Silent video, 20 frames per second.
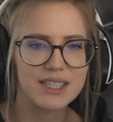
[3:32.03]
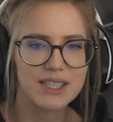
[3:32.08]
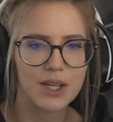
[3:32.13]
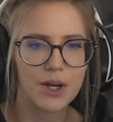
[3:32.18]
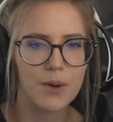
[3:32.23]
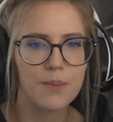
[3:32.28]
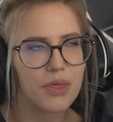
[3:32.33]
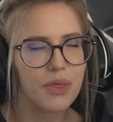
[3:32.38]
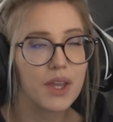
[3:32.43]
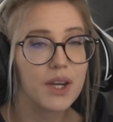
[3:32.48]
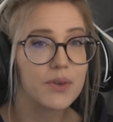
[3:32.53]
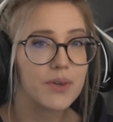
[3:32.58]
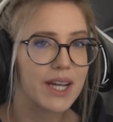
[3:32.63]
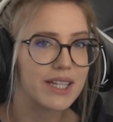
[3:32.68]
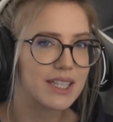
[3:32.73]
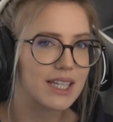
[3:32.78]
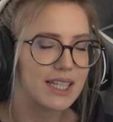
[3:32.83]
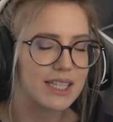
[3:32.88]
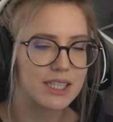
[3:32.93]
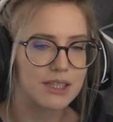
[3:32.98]
So
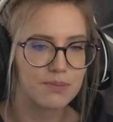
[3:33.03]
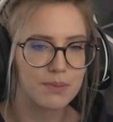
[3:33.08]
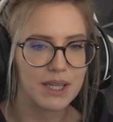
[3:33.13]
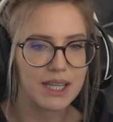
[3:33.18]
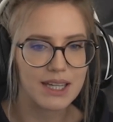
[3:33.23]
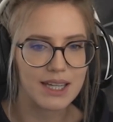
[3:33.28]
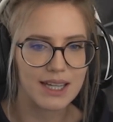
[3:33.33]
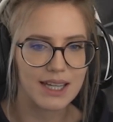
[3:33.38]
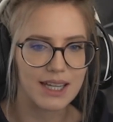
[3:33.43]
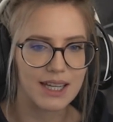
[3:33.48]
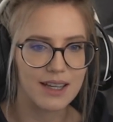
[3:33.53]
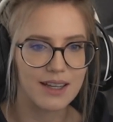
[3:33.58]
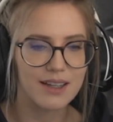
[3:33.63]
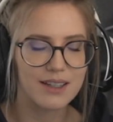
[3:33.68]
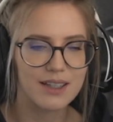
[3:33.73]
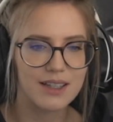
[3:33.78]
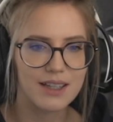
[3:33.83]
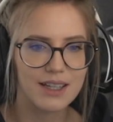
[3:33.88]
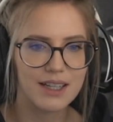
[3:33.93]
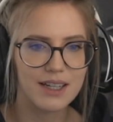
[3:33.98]
theoretically speaking,
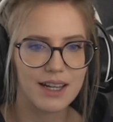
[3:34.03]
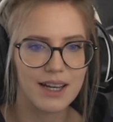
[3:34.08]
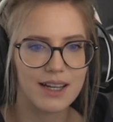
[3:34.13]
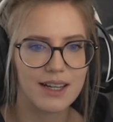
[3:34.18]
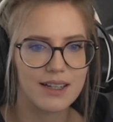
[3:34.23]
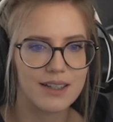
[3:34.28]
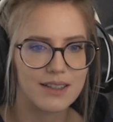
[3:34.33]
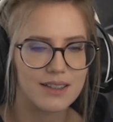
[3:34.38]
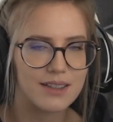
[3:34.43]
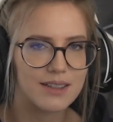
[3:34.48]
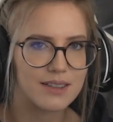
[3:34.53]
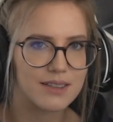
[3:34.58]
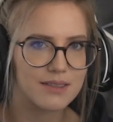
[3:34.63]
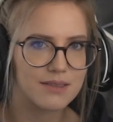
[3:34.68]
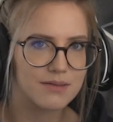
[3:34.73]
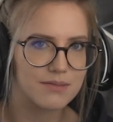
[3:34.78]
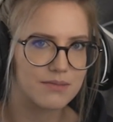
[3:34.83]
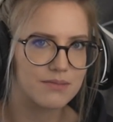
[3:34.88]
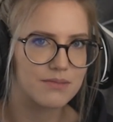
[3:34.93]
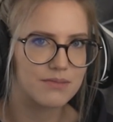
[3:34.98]
in a
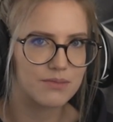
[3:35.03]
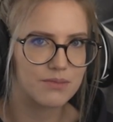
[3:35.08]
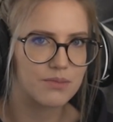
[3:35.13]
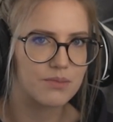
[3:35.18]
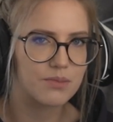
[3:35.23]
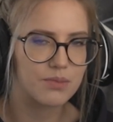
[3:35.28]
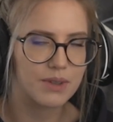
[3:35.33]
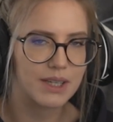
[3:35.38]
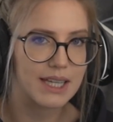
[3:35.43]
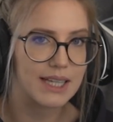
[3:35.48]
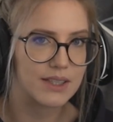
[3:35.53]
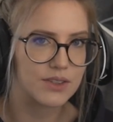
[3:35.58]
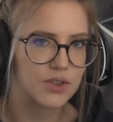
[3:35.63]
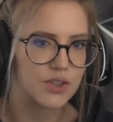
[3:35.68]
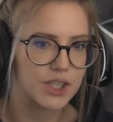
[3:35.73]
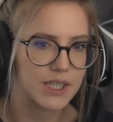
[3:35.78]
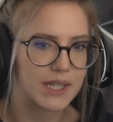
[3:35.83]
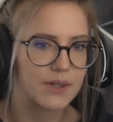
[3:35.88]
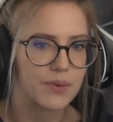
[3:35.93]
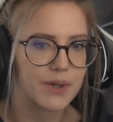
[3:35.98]
guild
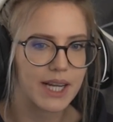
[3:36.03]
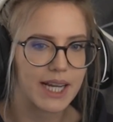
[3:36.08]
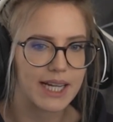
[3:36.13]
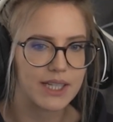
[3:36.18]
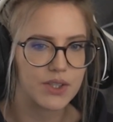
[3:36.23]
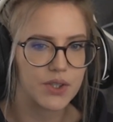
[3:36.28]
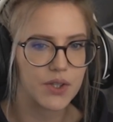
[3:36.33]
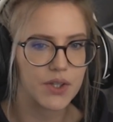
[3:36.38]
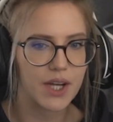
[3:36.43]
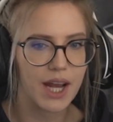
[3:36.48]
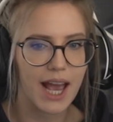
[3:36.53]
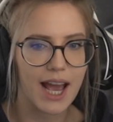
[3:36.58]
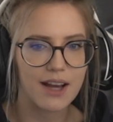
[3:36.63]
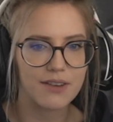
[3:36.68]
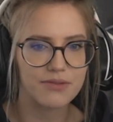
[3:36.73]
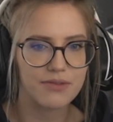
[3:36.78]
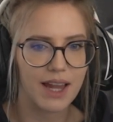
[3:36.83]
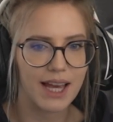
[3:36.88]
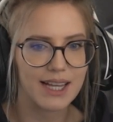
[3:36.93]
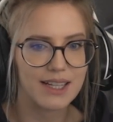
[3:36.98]
or in a raid, you could
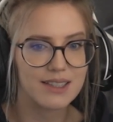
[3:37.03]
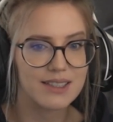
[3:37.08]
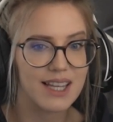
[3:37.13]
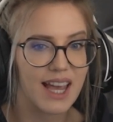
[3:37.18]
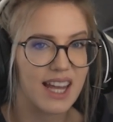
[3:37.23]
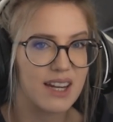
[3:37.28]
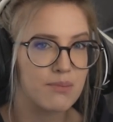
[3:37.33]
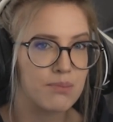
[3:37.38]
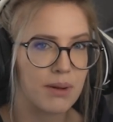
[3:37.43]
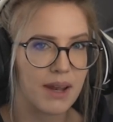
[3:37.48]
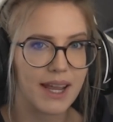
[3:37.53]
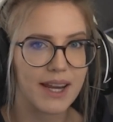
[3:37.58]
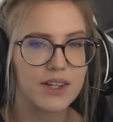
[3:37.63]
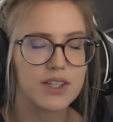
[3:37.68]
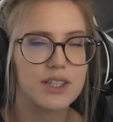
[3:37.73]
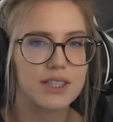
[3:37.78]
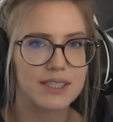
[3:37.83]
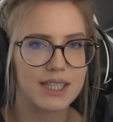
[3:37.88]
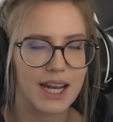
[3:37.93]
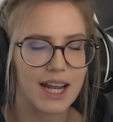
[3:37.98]
have like 10
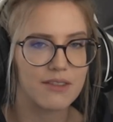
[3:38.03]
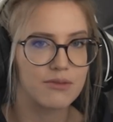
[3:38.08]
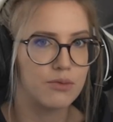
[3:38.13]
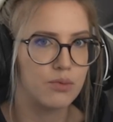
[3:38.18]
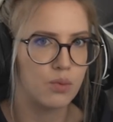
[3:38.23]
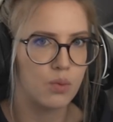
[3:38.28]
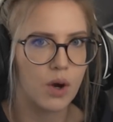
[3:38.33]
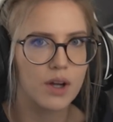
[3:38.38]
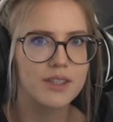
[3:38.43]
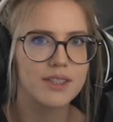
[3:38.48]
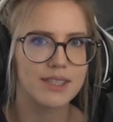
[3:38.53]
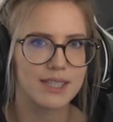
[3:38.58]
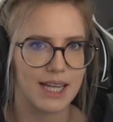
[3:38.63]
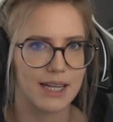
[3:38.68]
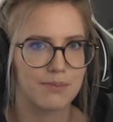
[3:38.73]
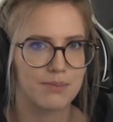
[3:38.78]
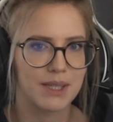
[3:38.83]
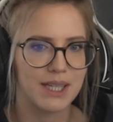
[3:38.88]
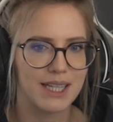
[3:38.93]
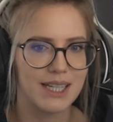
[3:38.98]
players that have 1
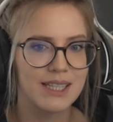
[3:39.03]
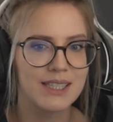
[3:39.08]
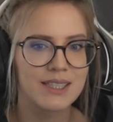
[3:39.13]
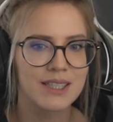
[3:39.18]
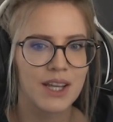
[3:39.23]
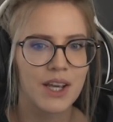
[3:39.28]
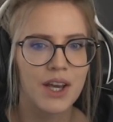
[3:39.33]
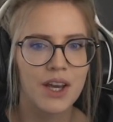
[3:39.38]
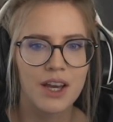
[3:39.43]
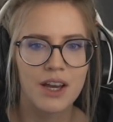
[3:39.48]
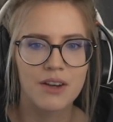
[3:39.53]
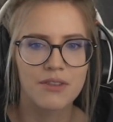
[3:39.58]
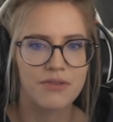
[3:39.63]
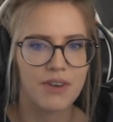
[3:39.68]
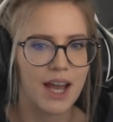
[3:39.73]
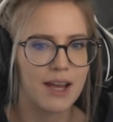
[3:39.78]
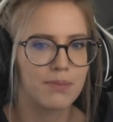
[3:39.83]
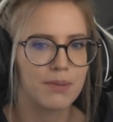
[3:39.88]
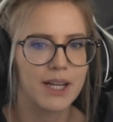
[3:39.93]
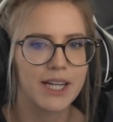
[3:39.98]
set piece,
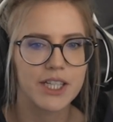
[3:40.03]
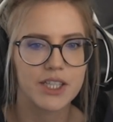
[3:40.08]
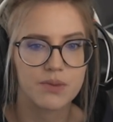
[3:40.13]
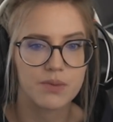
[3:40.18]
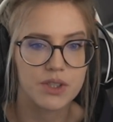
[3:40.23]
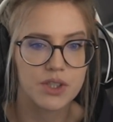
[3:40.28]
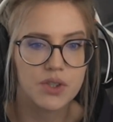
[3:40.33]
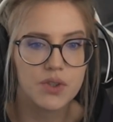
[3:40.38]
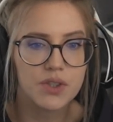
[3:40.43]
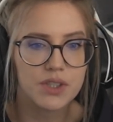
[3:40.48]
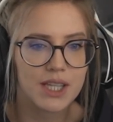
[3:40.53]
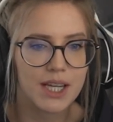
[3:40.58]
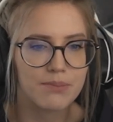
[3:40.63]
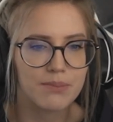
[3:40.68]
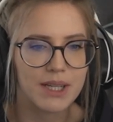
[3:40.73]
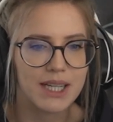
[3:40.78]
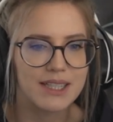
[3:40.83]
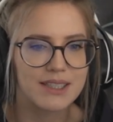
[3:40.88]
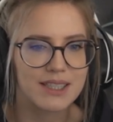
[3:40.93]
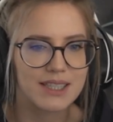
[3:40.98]
5 players with 2 set
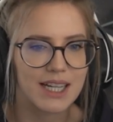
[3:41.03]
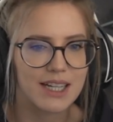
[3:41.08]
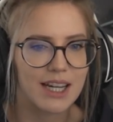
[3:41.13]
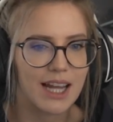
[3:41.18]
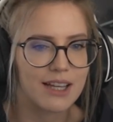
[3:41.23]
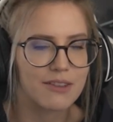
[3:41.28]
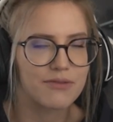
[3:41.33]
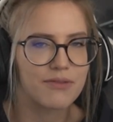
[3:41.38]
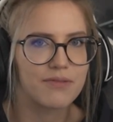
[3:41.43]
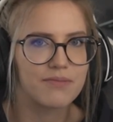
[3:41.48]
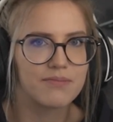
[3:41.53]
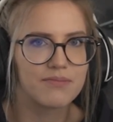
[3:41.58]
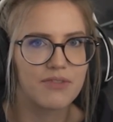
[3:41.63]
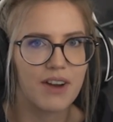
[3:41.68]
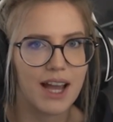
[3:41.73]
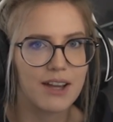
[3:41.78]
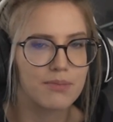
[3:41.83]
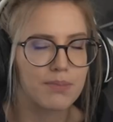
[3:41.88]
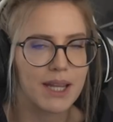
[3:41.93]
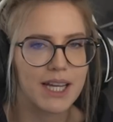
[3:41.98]
pieces, and like
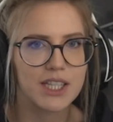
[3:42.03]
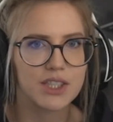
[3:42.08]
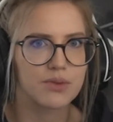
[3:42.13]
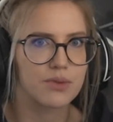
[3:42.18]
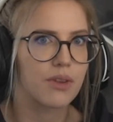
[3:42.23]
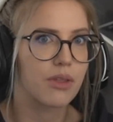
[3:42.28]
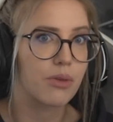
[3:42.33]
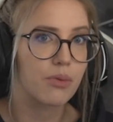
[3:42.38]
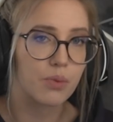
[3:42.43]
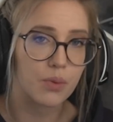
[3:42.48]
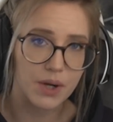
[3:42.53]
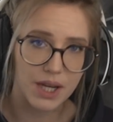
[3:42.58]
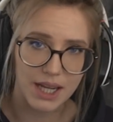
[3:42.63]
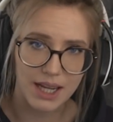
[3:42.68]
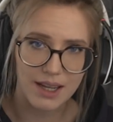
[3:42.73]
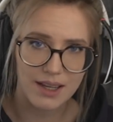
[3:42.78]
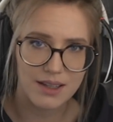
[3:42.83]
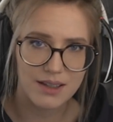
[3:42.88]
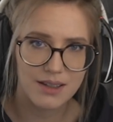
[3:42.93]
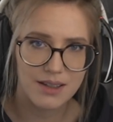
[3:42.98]
5 players with
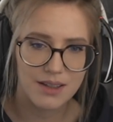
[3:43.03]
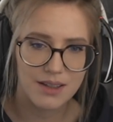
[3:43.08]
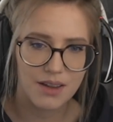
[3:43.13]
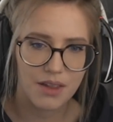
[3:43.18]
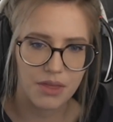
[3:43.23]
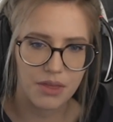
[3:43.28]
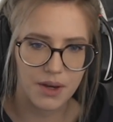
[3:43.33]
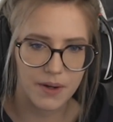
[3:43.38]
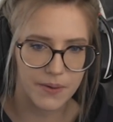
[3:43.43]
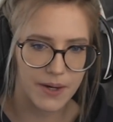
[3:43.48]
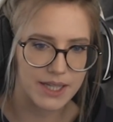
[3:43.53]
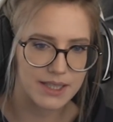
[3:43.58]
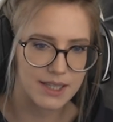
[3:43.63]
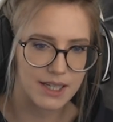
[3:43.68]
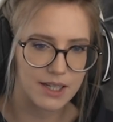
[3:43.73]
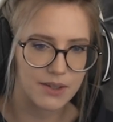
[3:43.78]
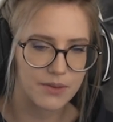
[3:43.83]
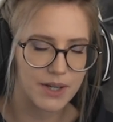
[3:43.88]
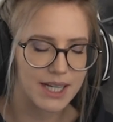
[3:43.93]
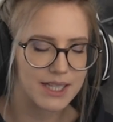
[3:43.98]
3,
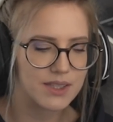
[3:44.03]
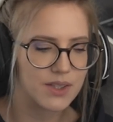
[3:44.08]
theoretically, right?